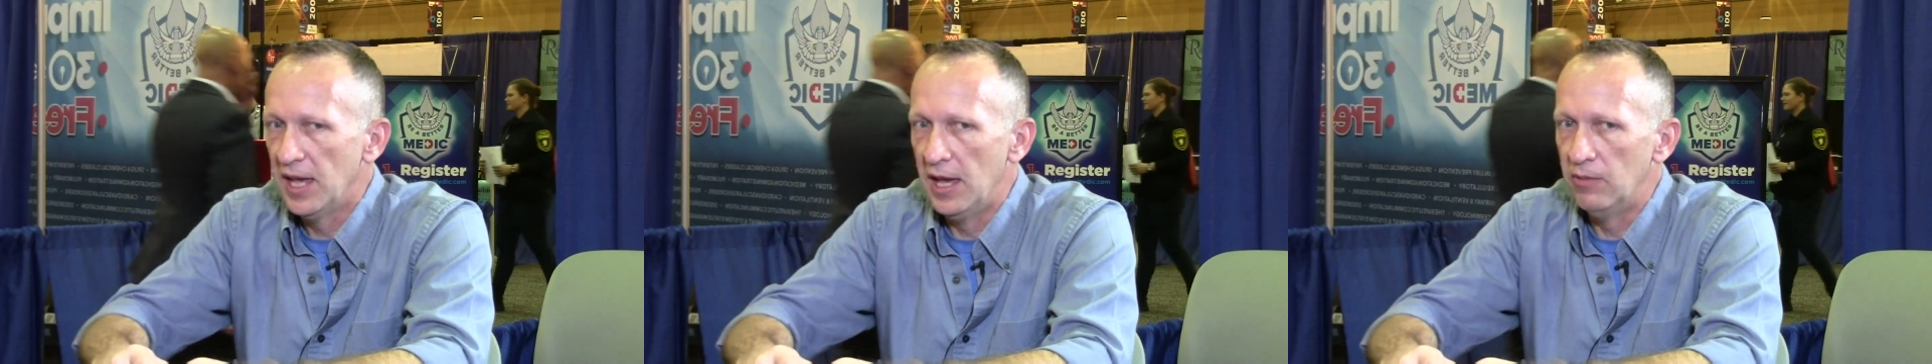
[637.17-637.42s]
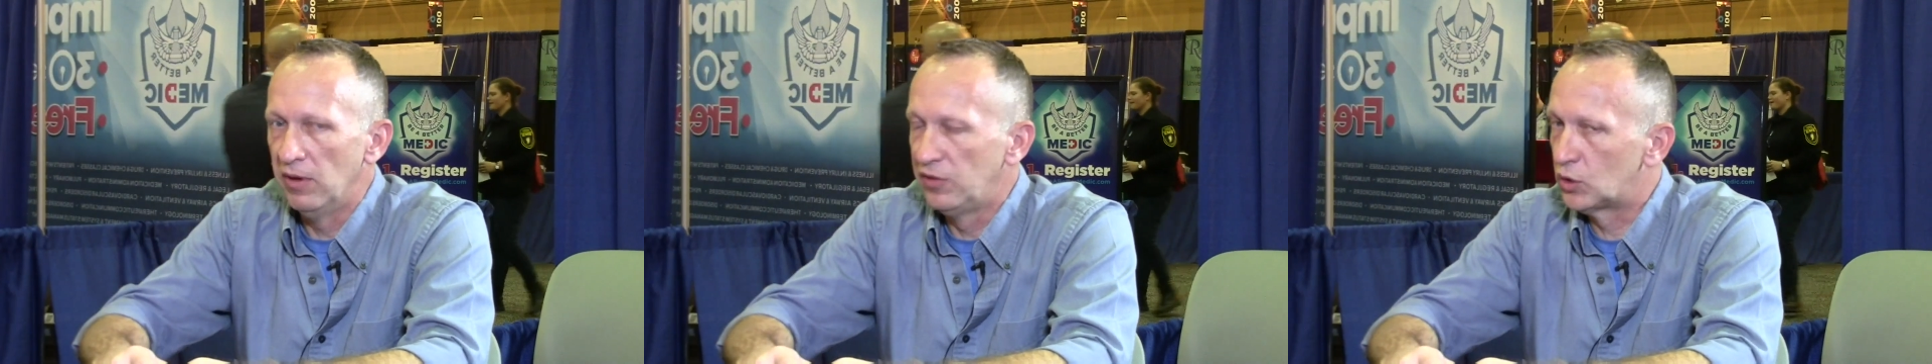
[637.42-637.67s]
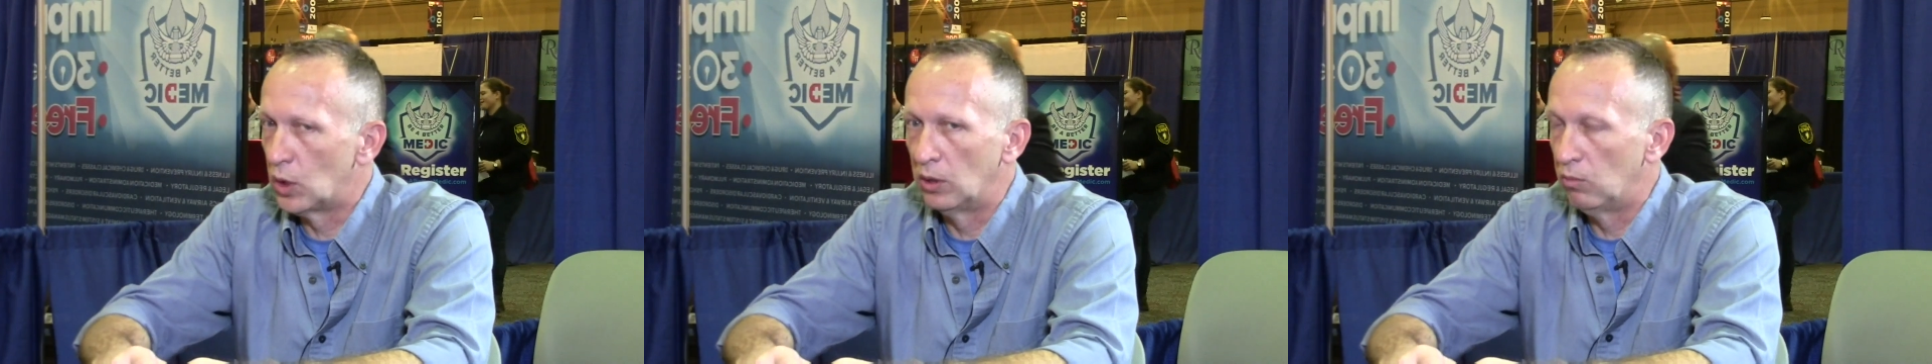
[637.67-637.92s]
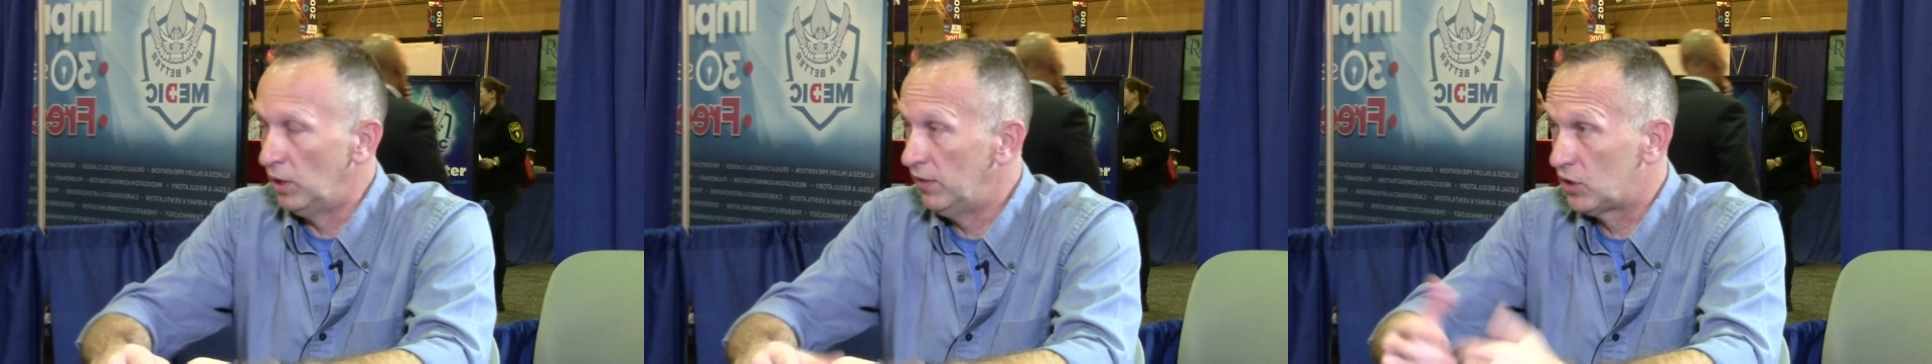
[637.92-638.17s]
And we've
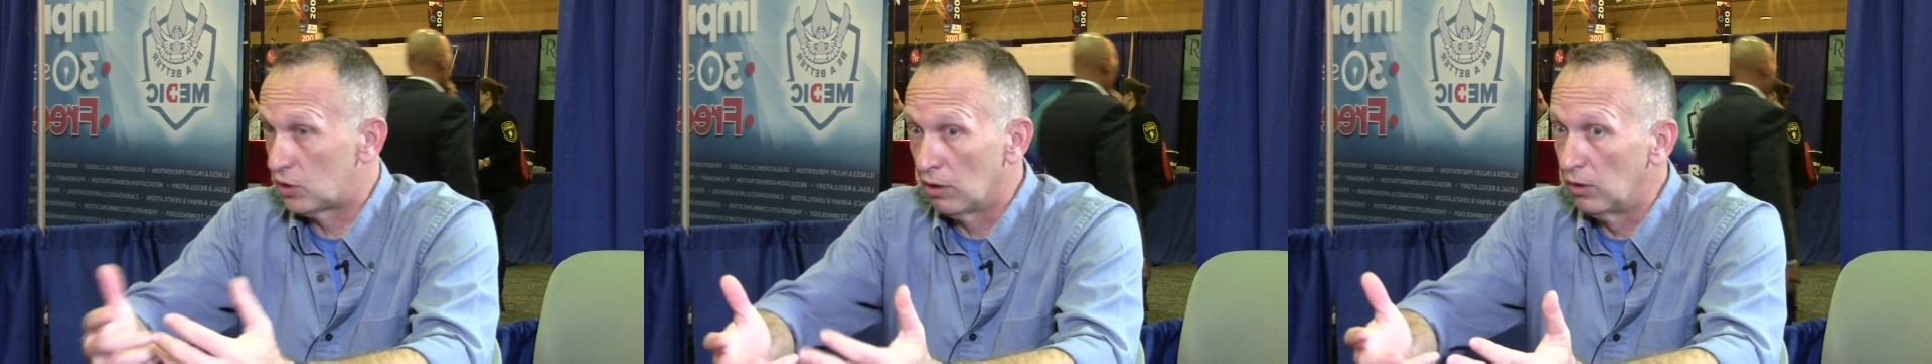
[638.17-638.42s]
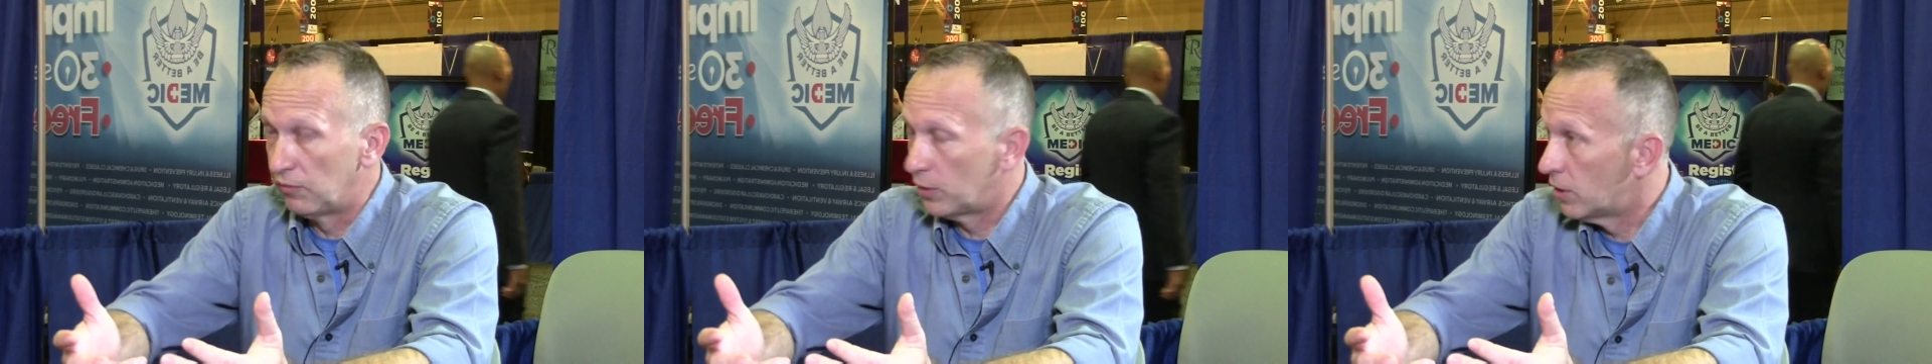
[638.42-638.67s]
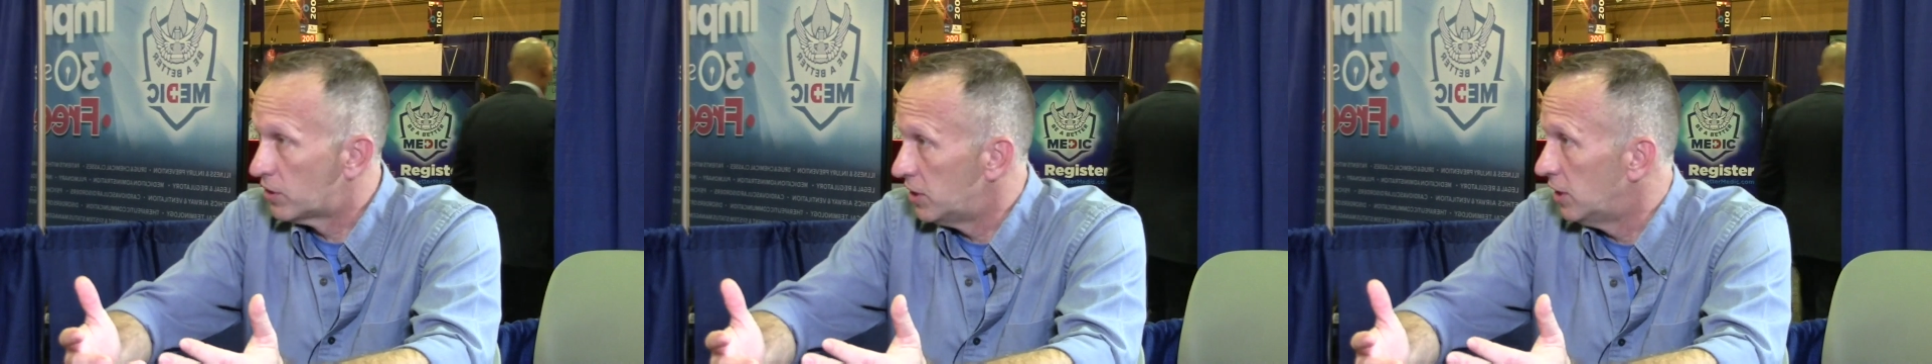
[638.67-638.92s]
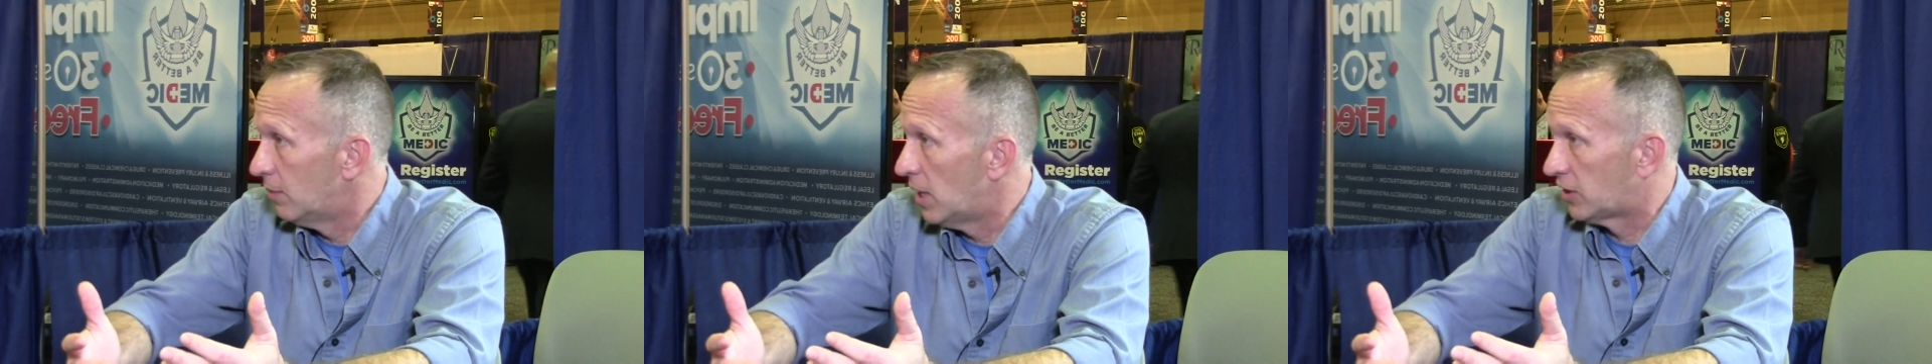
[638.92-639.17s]
struggled for years
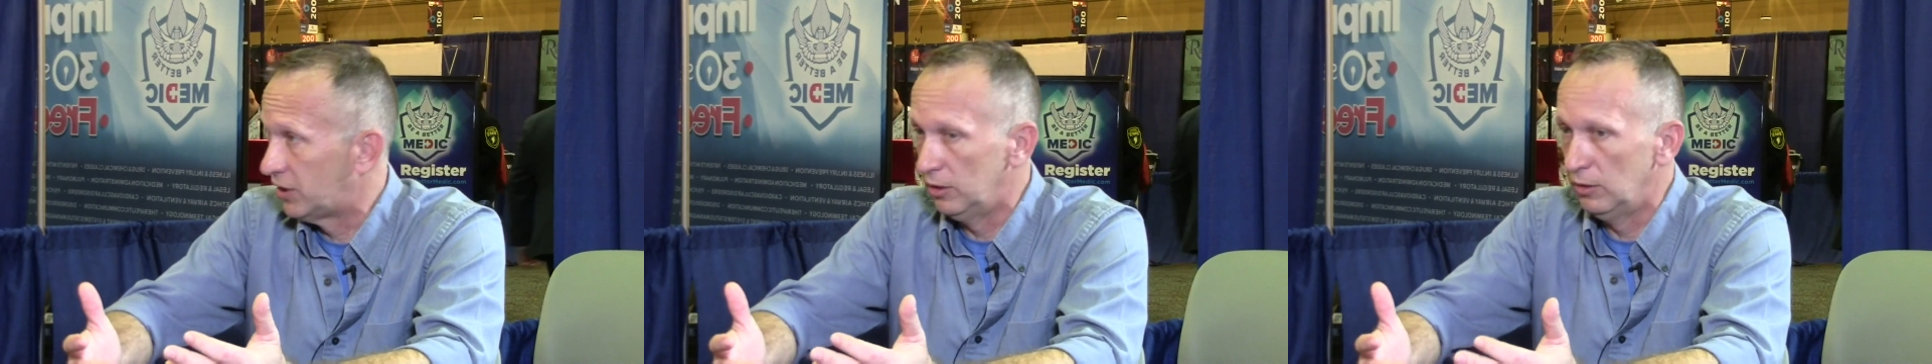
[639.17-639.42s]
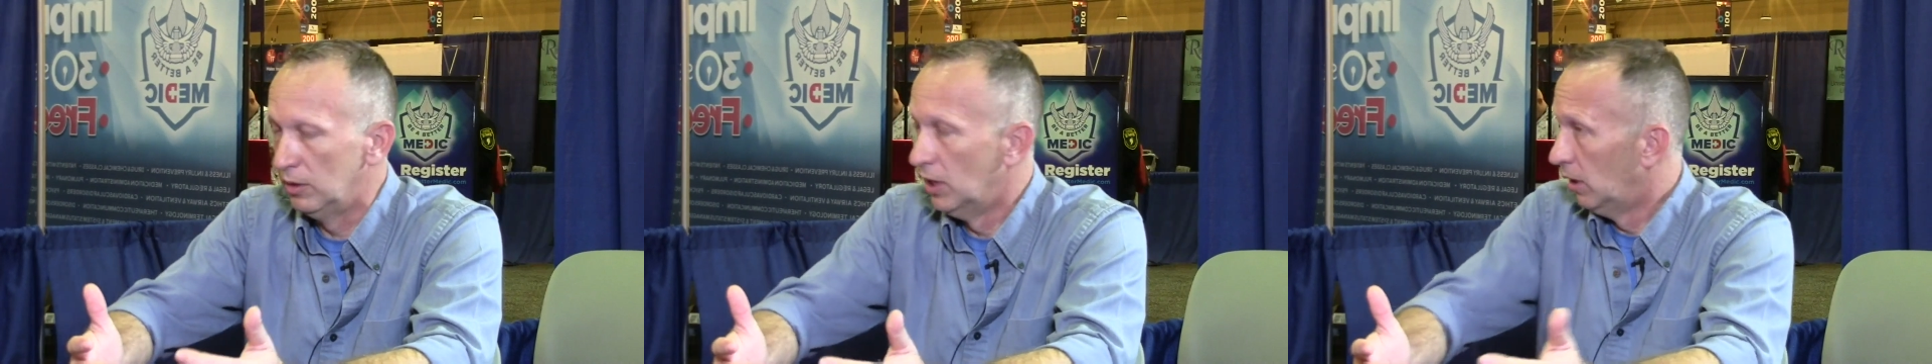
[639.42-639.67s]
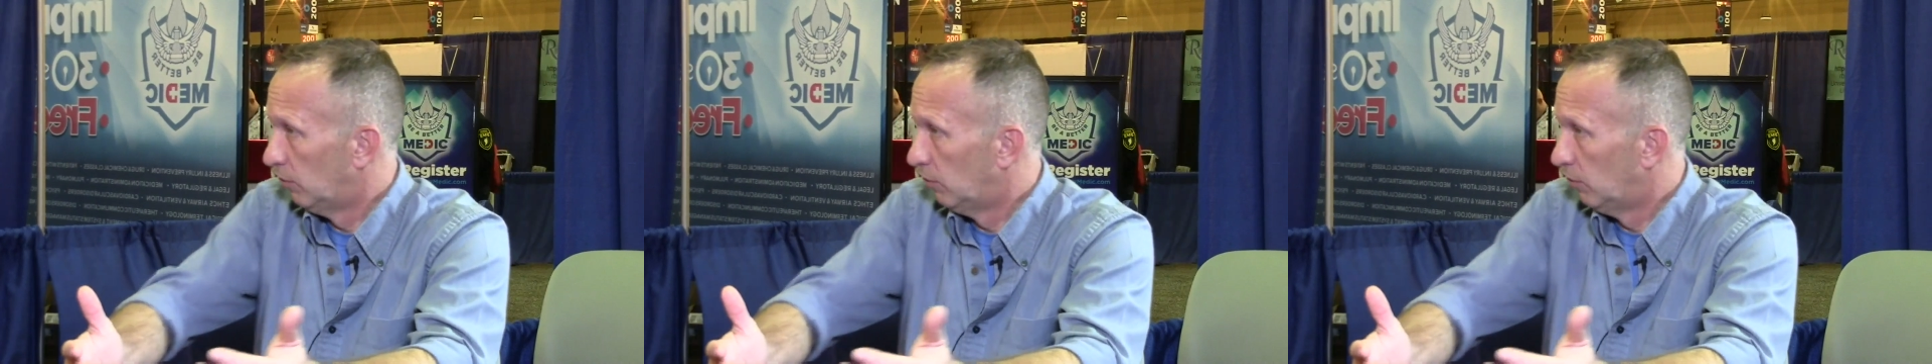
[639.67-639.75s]
in EMS to